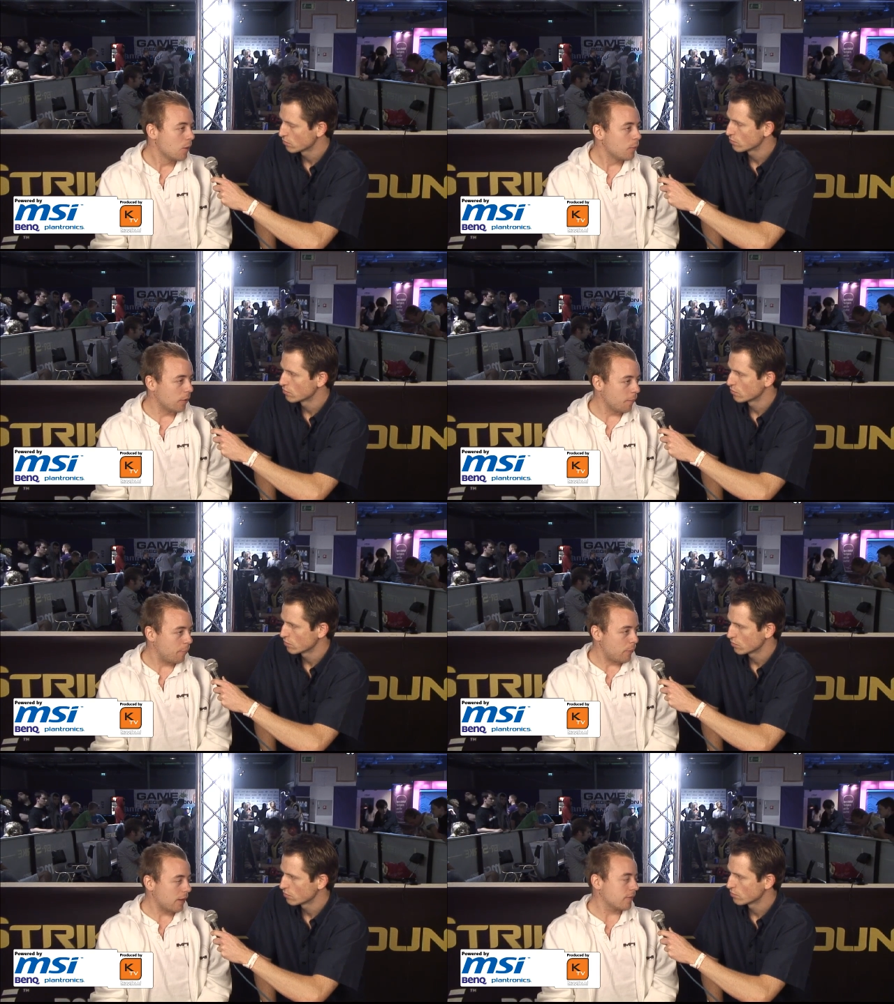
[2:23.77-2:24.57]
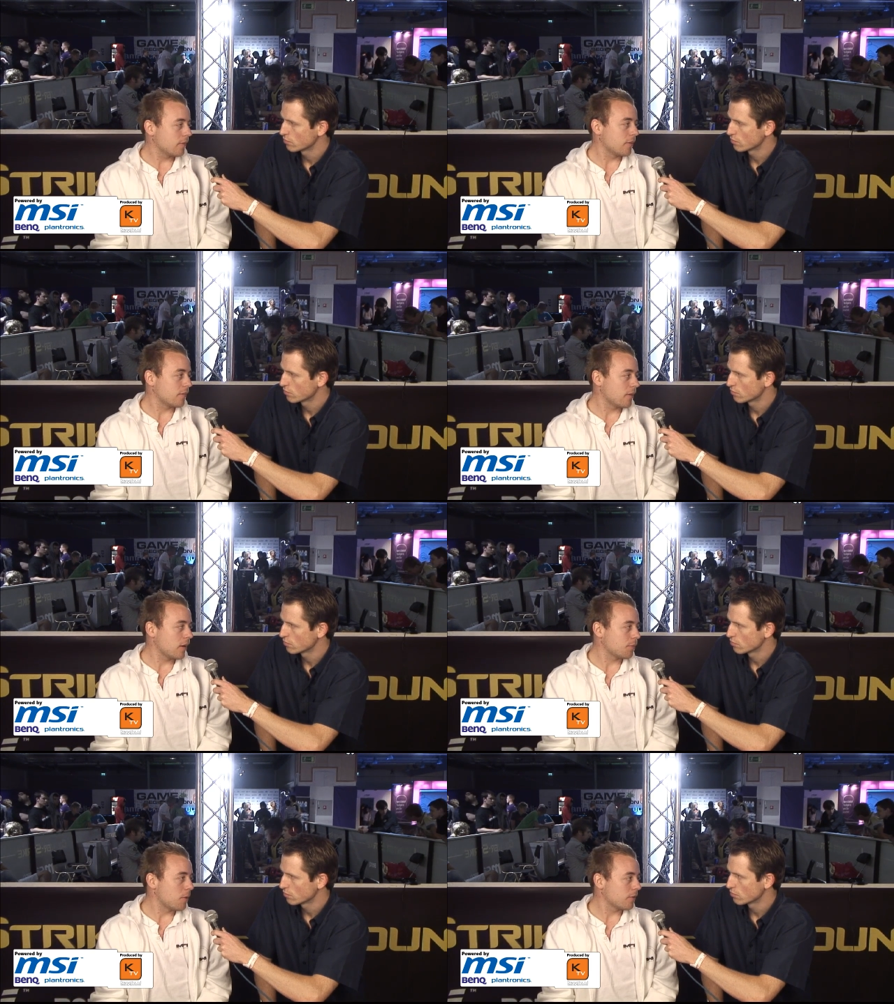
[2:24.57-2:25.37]
Speaker 1: We don't practice as,
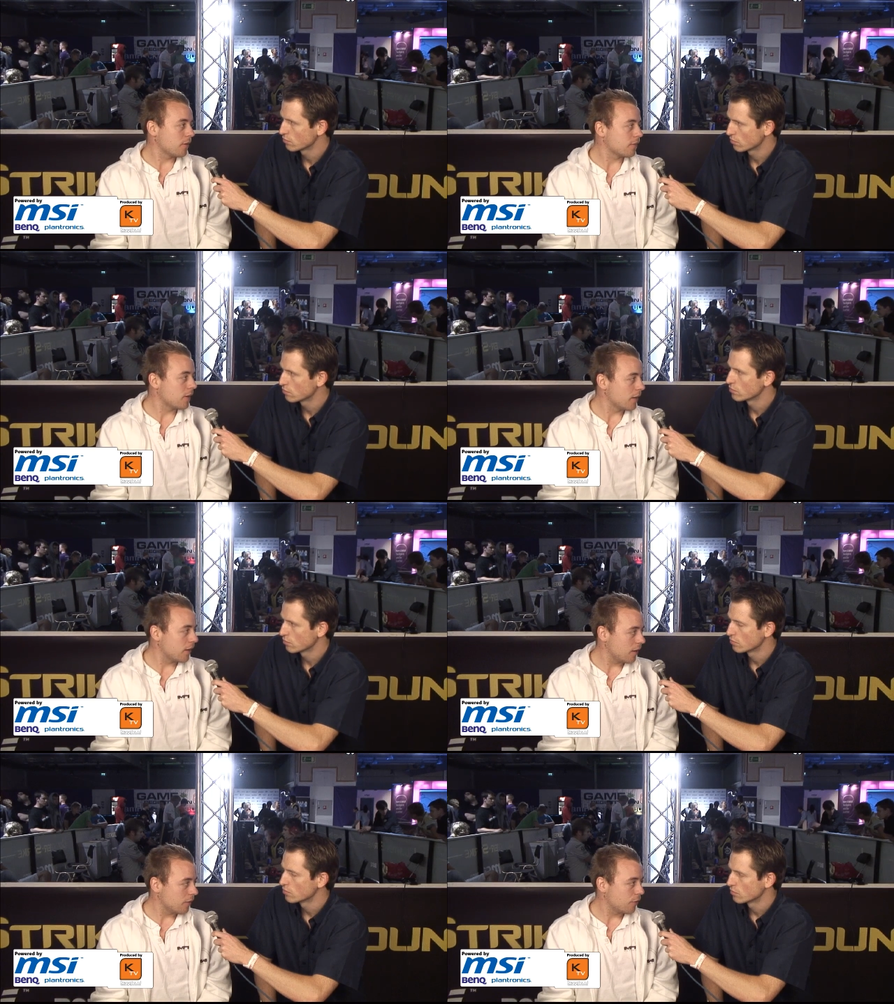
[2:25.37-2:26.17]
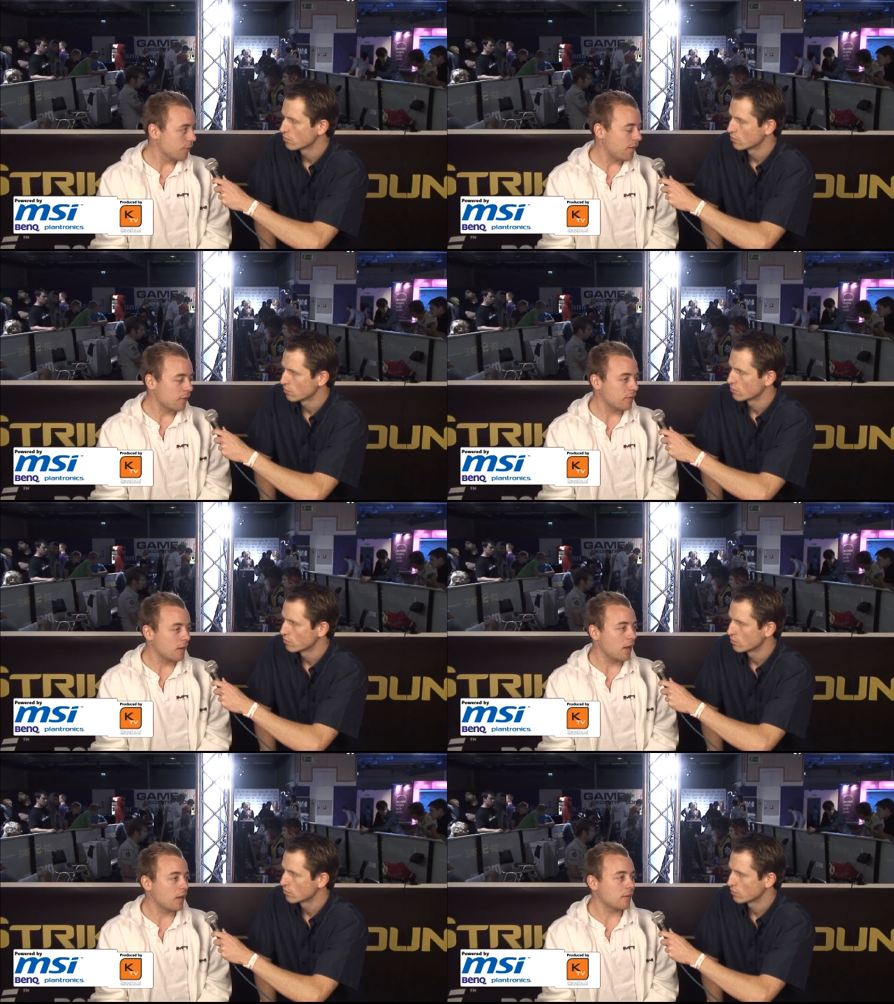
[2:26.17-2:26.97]
as much as they did in
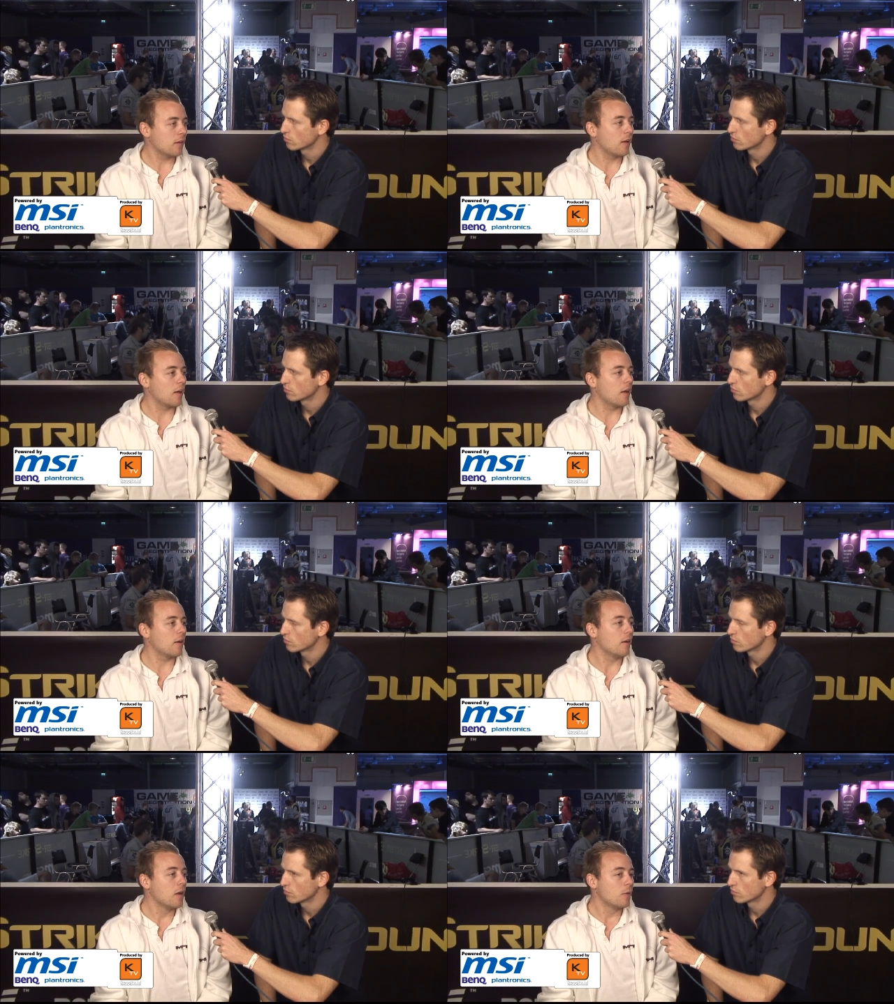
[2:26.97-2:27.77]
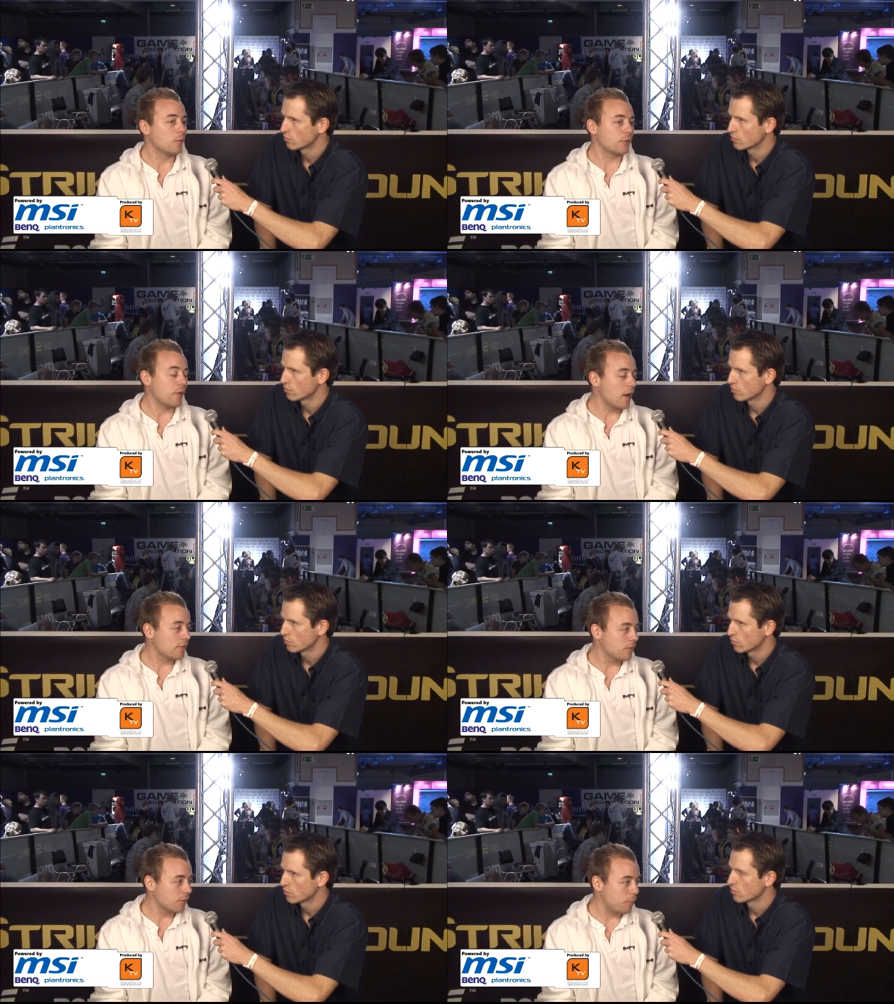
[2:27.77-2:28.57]
2008. Uh, we try
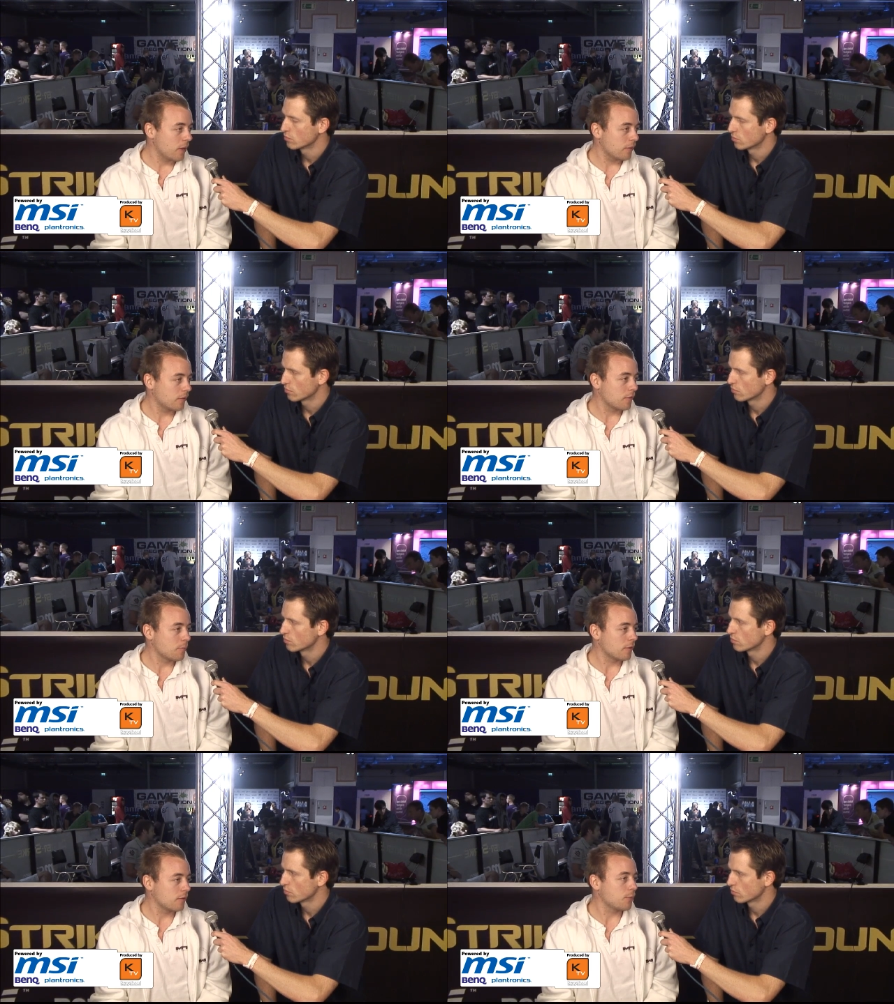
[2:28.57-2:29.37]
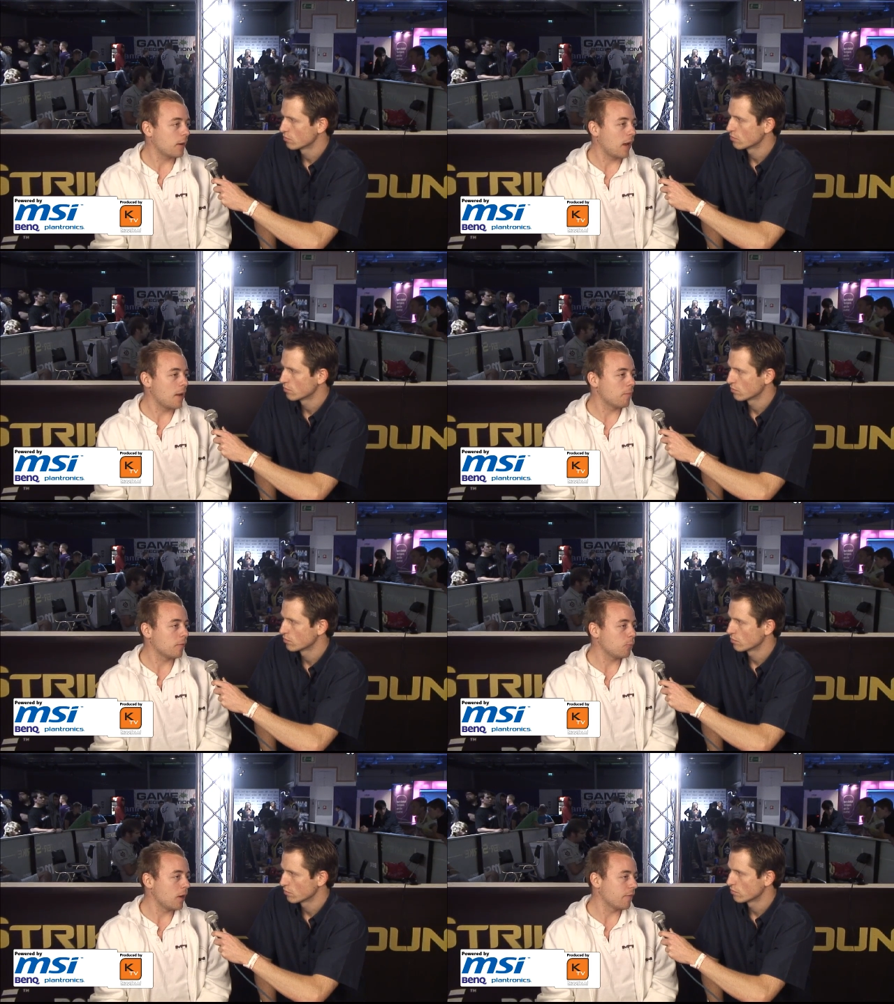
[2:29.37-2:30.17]
to practice as much as we can,
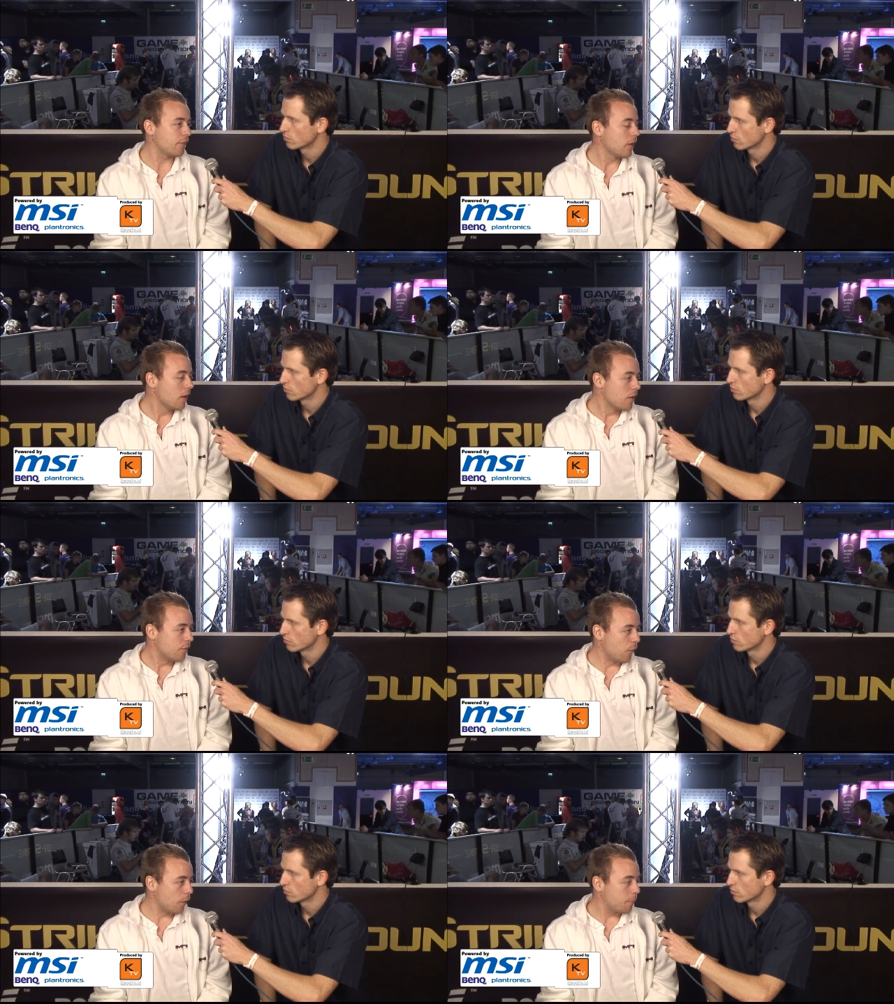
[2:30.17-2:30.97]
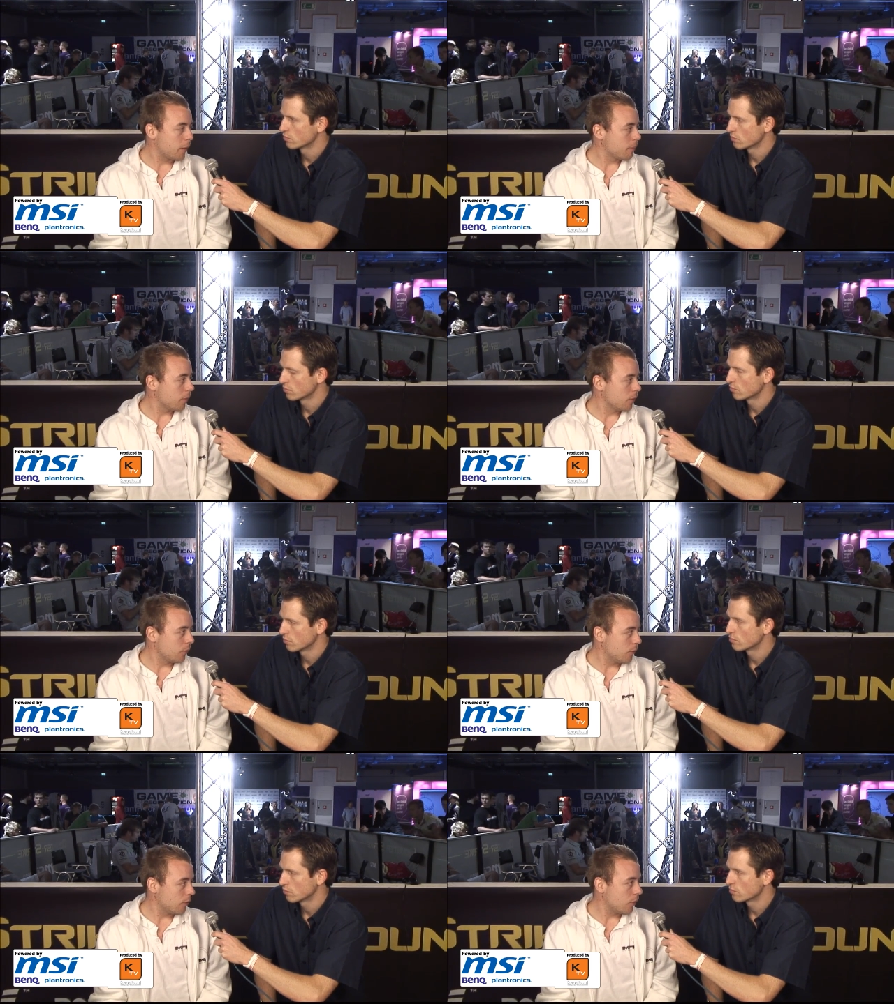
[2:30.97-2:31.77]
but we have for people
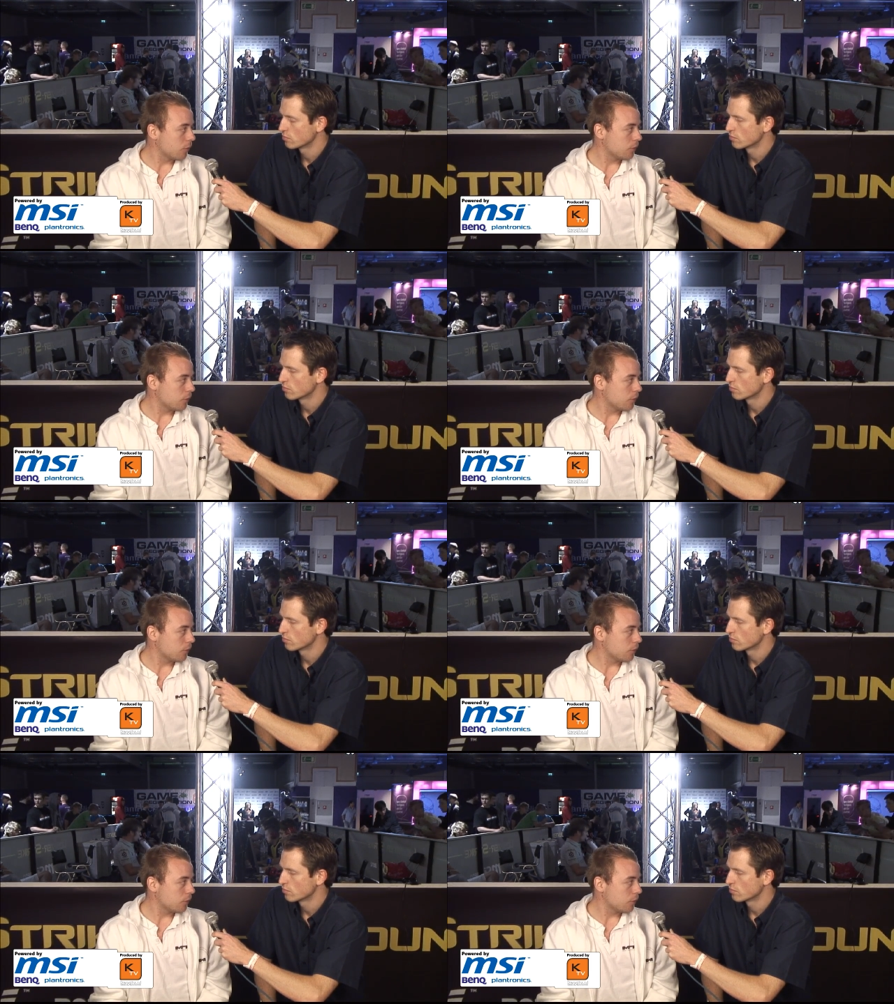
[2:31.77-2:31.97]
who goes